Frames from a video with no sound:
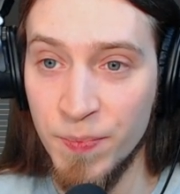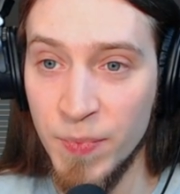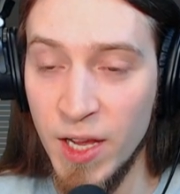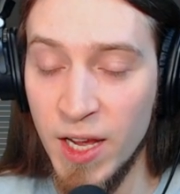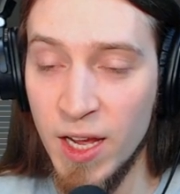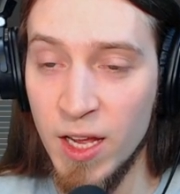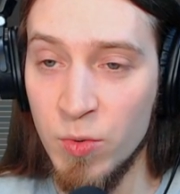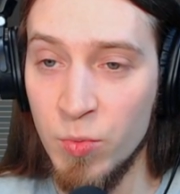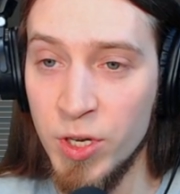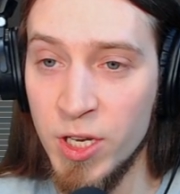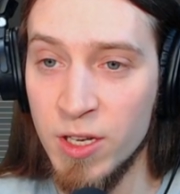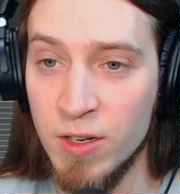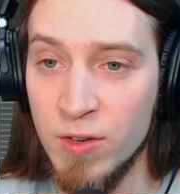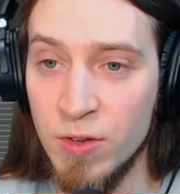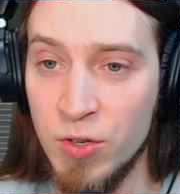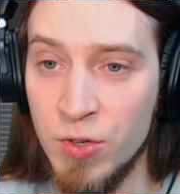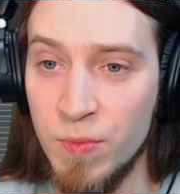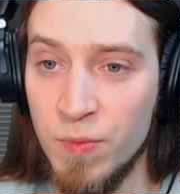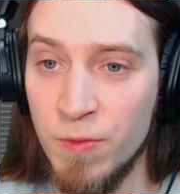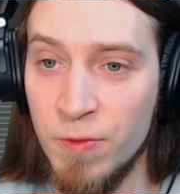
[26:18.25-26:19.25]
and we
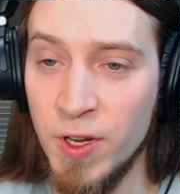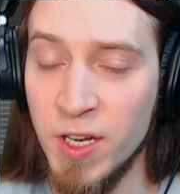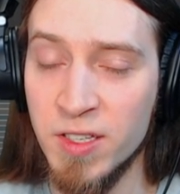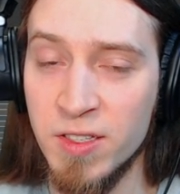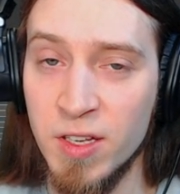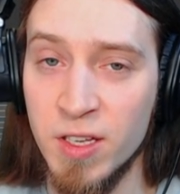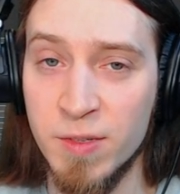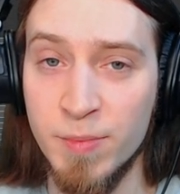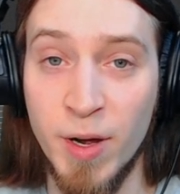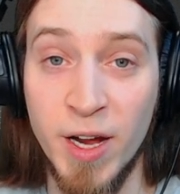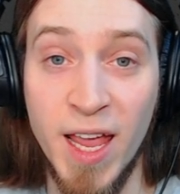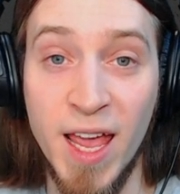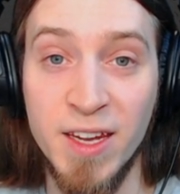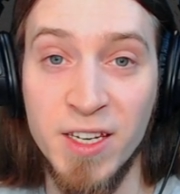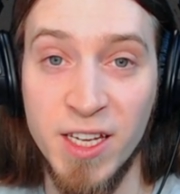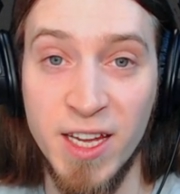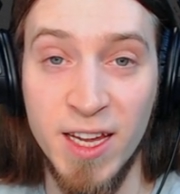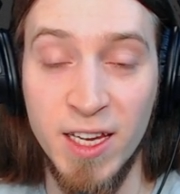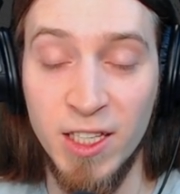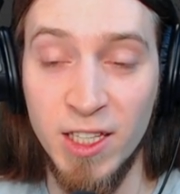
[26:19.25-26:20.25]
can fix this by
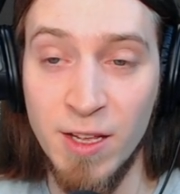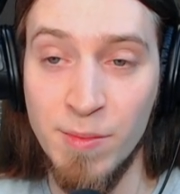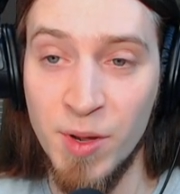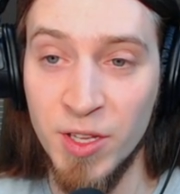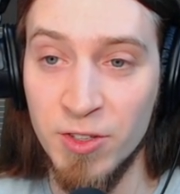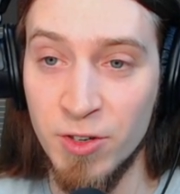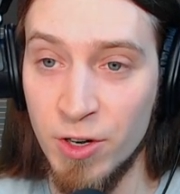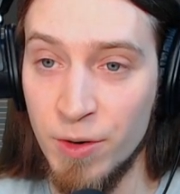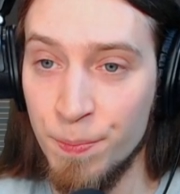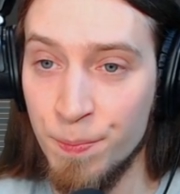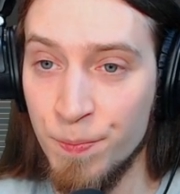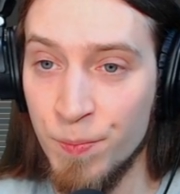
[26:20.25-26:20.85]
adding a limiter.